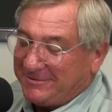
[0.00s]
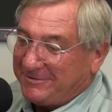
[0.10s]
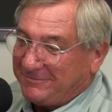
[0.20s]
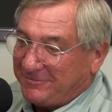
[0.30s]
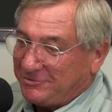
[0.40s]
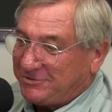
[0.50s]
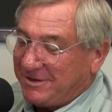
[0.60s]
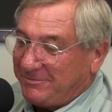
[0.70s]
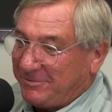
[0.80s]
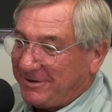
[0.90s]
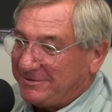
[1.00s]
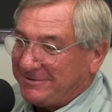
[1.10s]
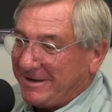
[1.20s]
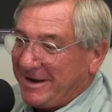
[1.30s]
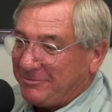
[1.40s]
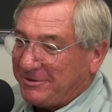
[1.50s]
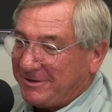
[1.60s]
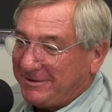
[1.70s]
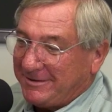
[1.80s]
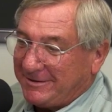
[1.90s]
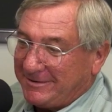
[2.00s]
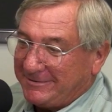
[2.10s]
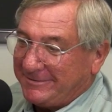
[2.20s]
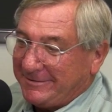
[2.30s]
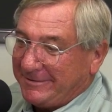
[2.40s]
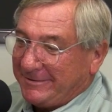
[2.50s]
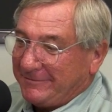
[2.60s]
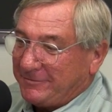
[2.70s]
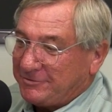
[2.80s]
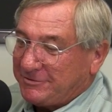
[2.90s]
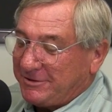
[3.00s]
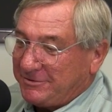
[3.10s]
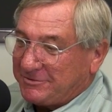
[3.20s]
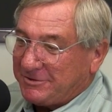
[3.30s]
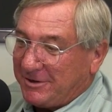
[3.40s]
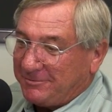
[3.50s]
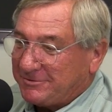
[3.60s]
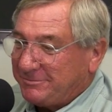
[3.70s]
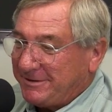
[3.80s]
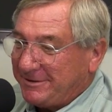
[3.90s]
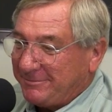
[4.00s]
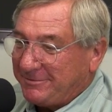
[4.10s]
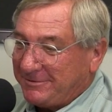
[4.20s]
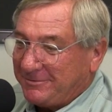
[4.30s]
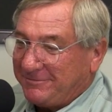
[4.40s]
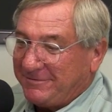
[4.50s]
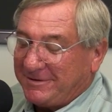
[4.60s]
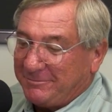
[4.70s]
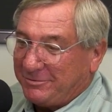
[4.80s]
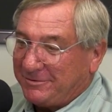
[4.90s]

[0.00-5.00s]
the first time, went out to the aqueduct, and first thing you saw was me helping an old fellow pull a